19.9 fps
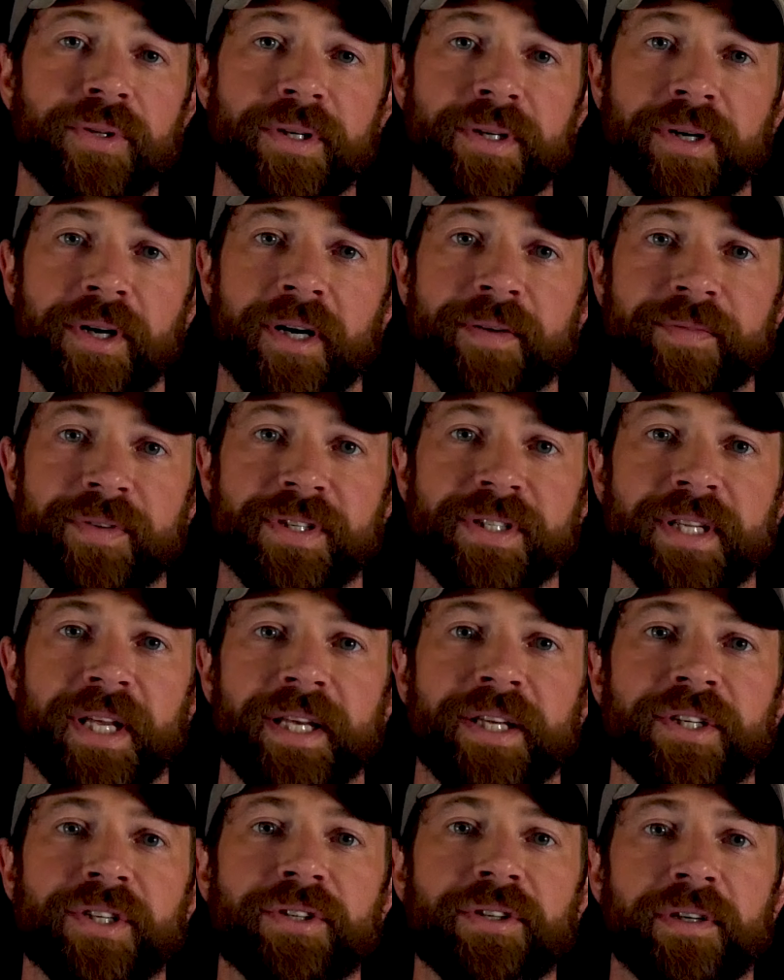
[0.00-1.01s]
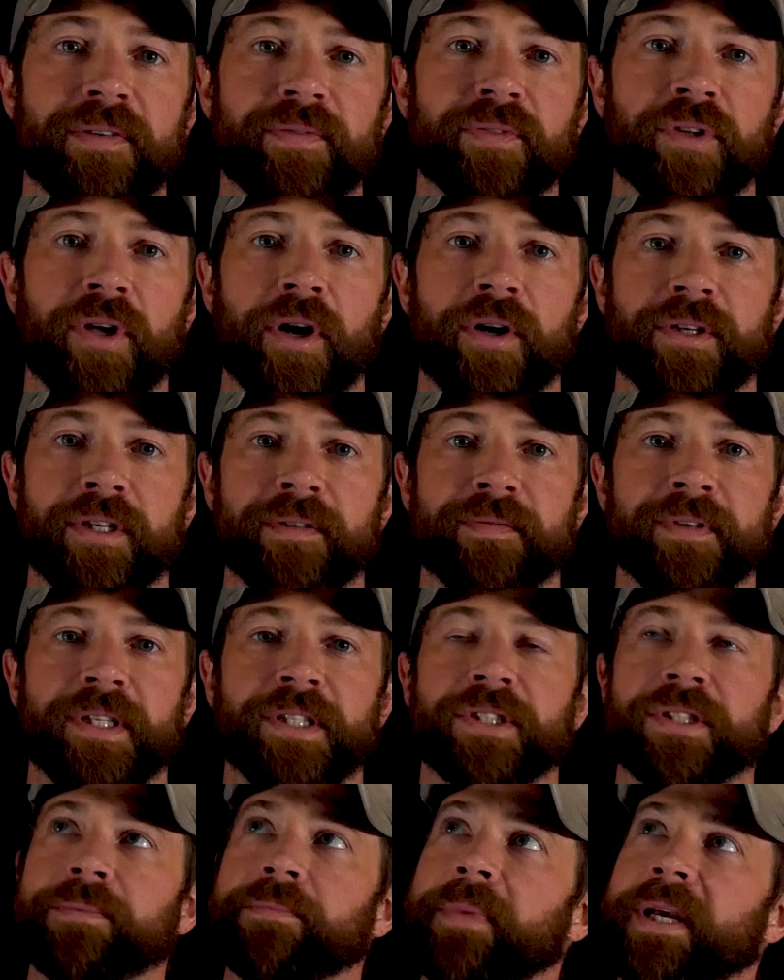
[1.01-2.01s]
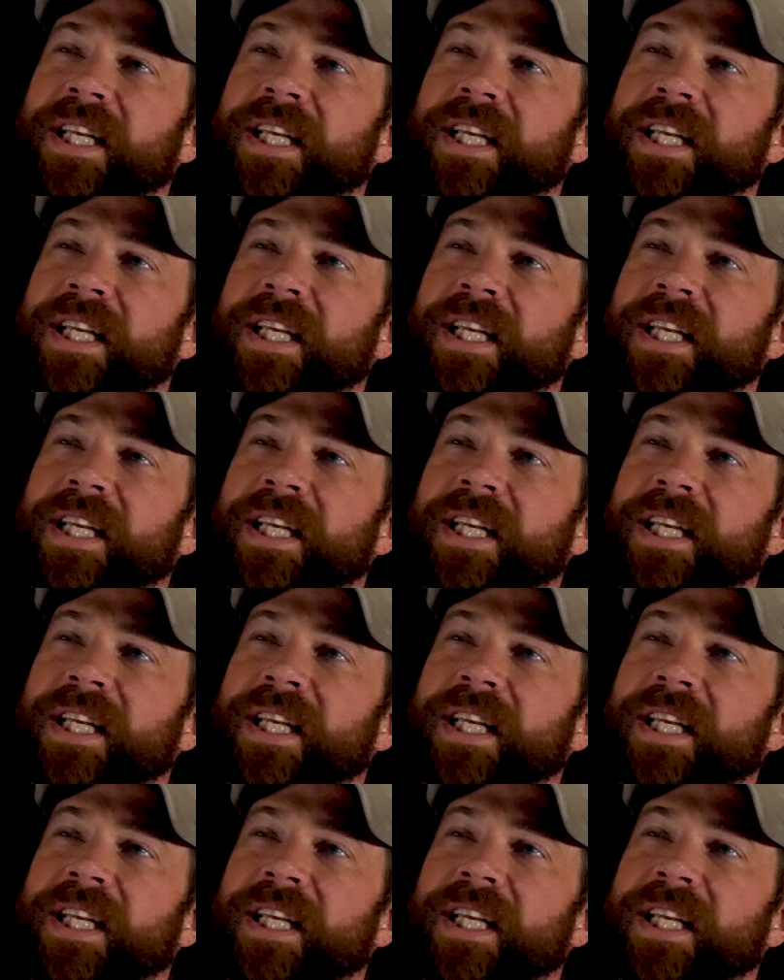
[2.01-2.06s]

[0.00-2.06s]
the conversation of long division,